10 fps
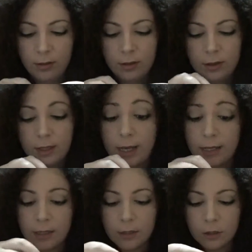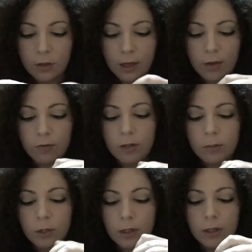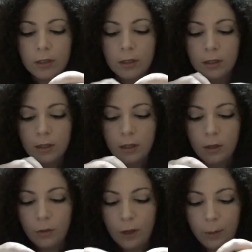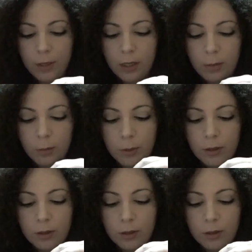sadness you have, and I'm gonna wrap it up